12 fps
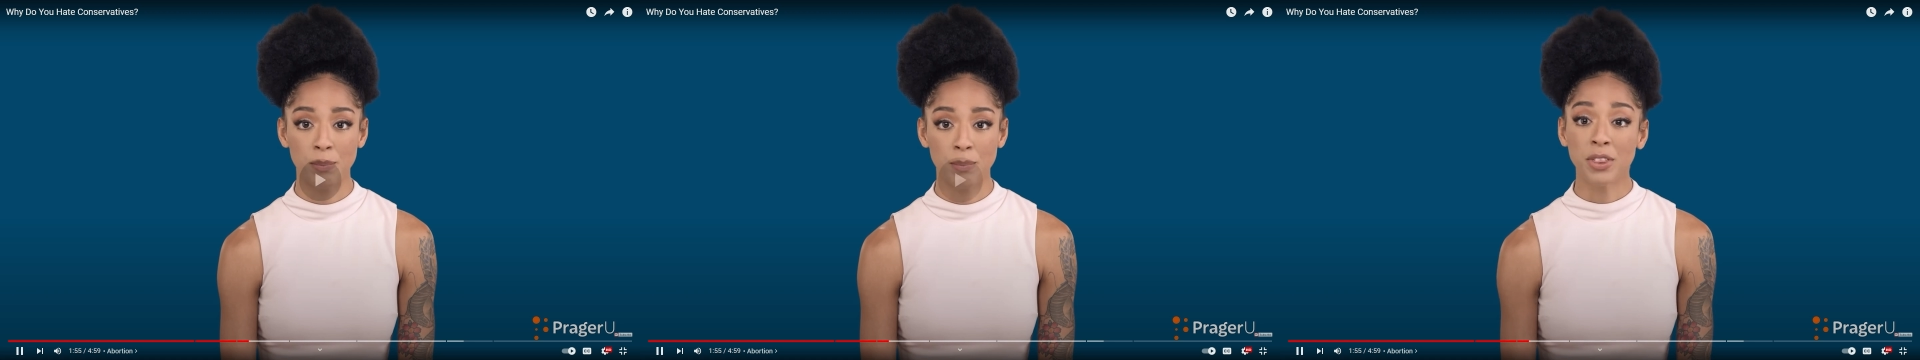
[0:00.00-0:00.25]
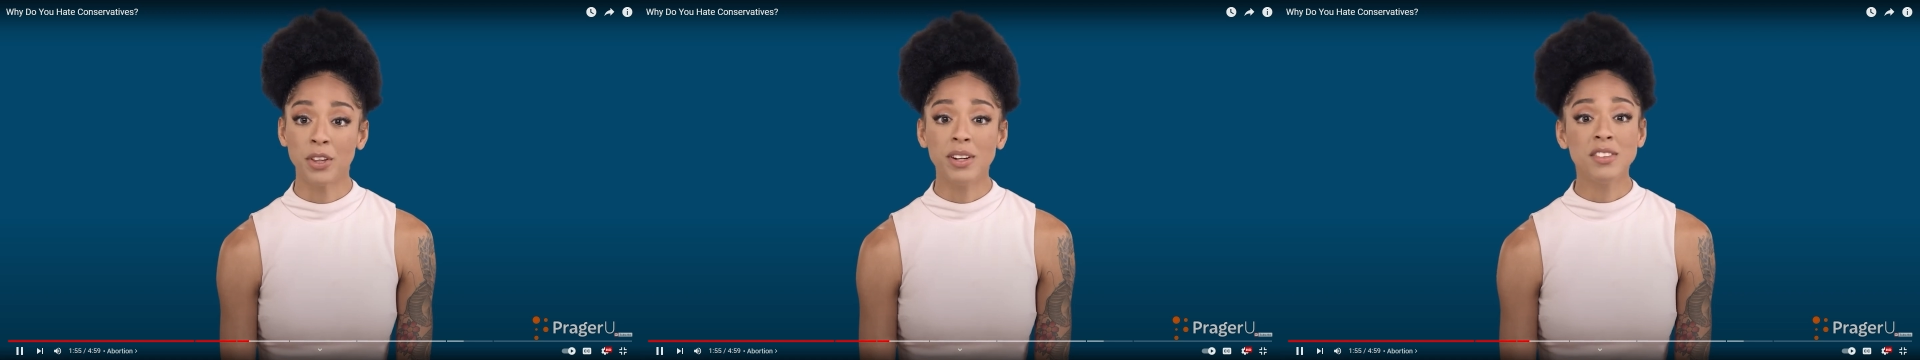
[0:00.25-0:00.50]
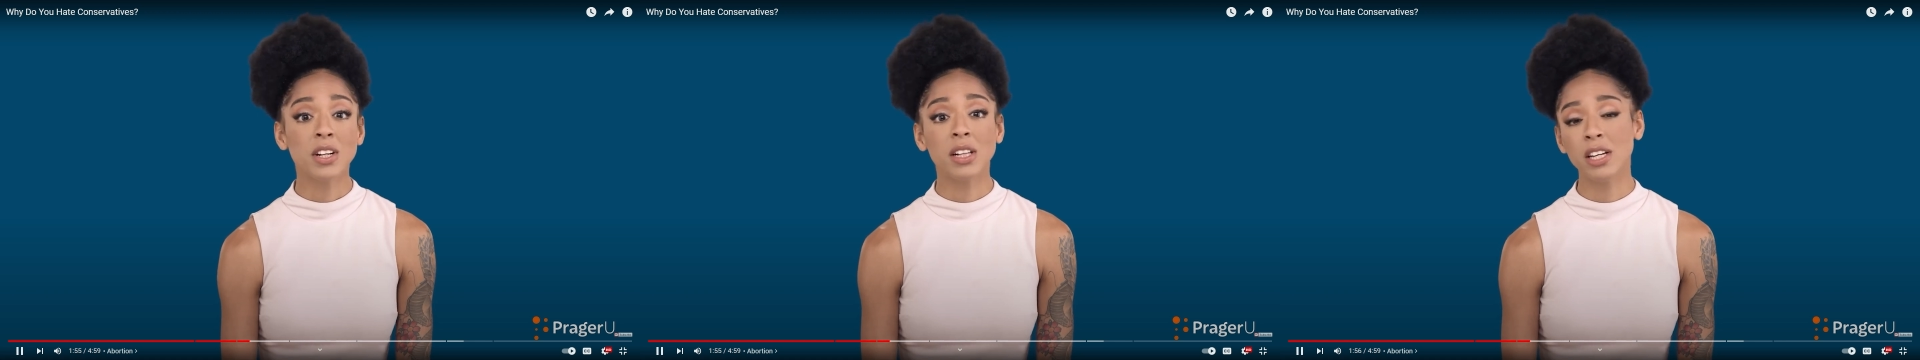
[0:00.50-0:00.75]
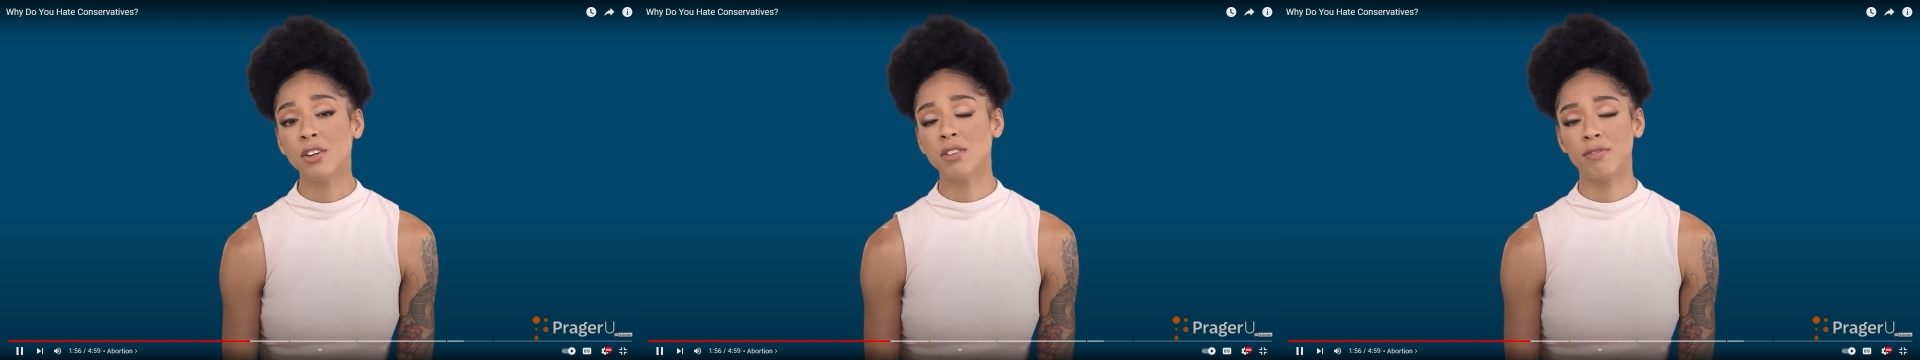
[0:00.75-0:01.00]
But there is a
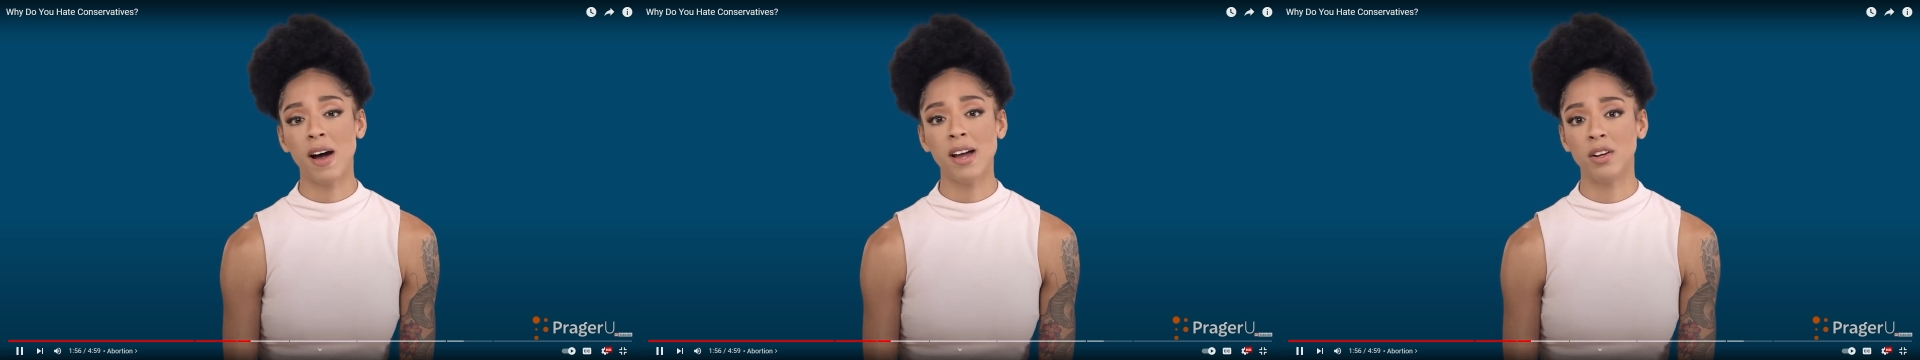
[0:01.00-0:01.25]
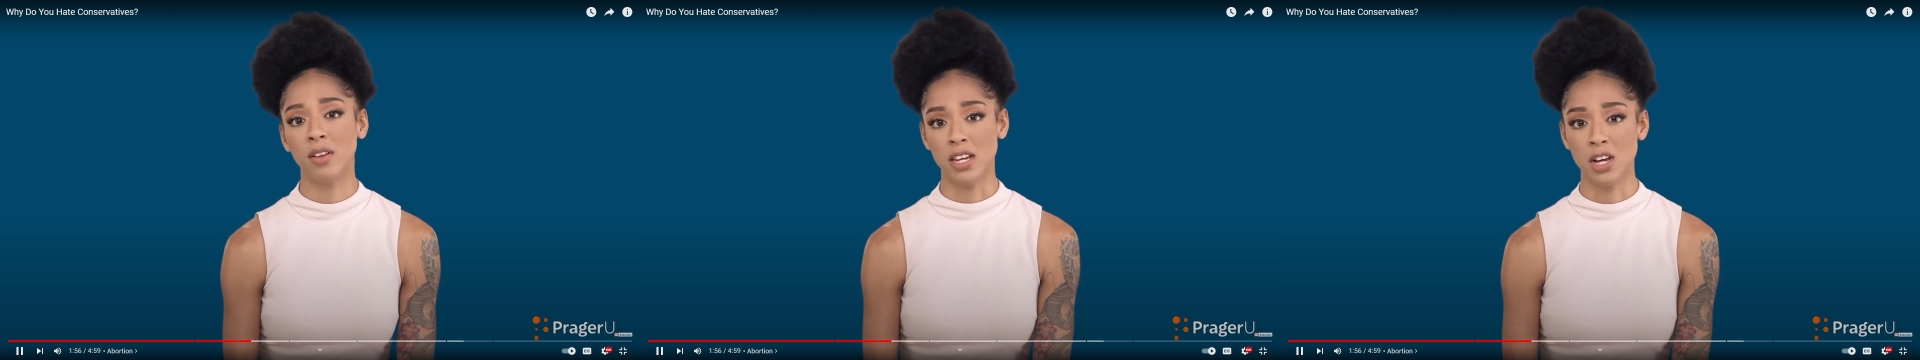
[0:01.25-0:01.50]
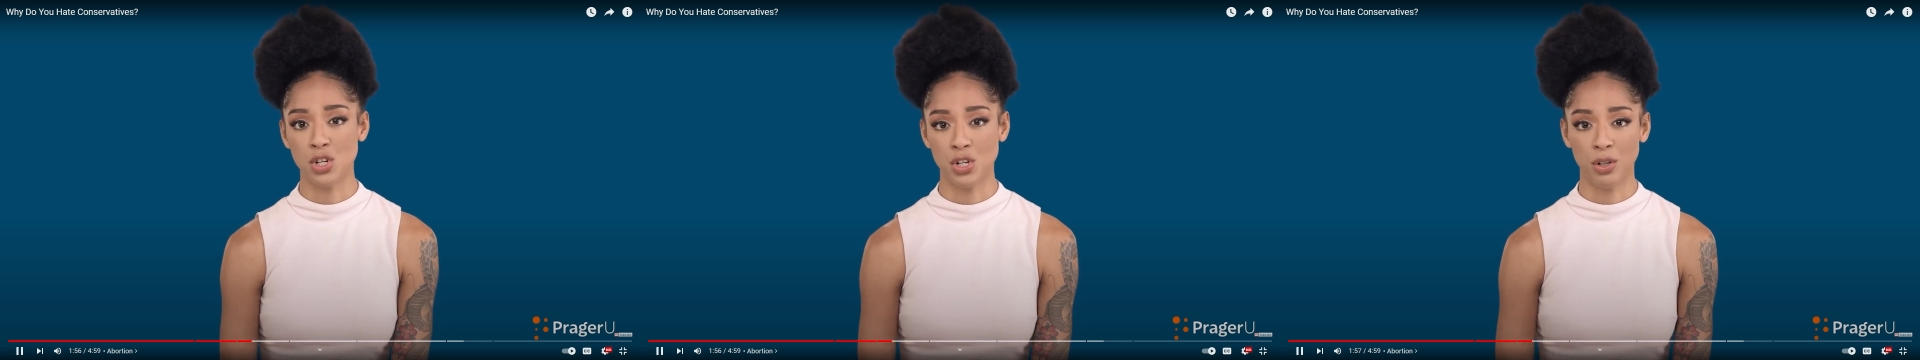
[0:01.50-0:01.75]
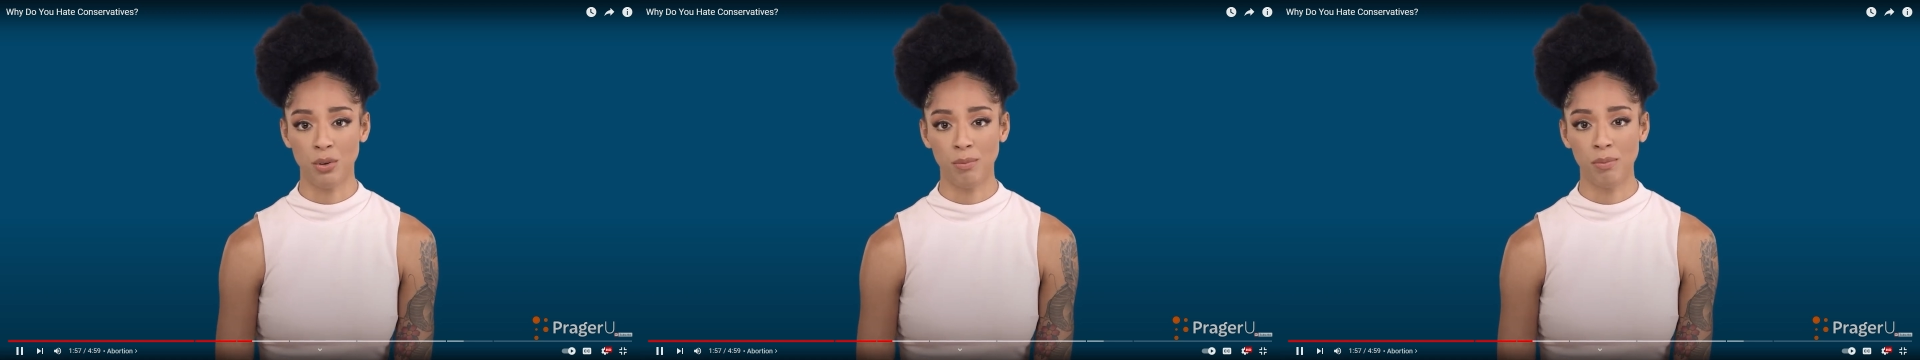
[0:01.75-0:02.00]
clear divide on the
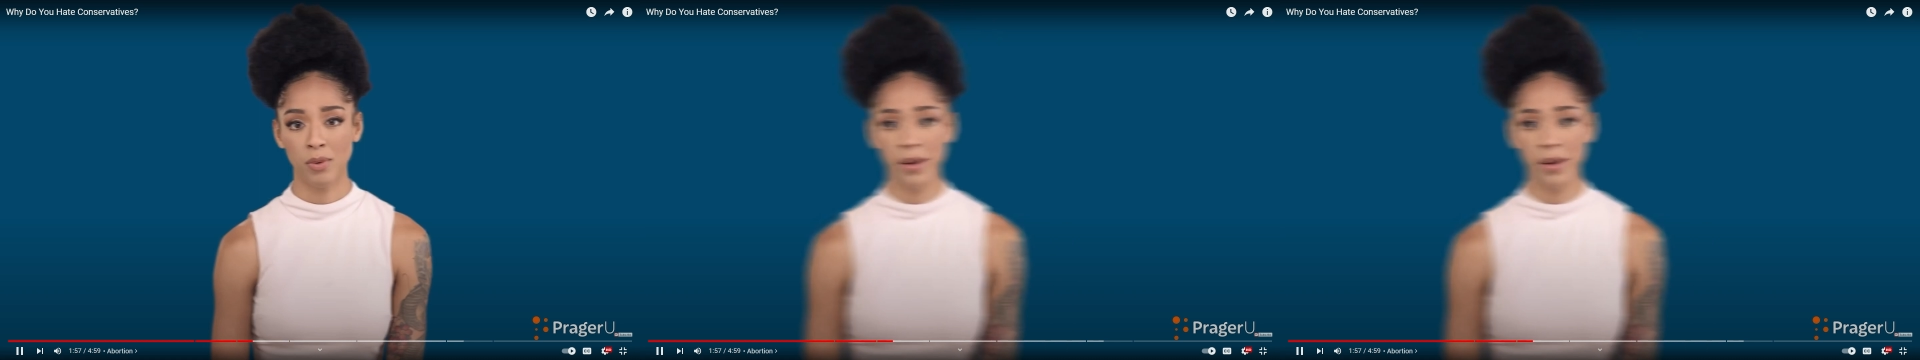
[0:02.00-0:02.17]
issue.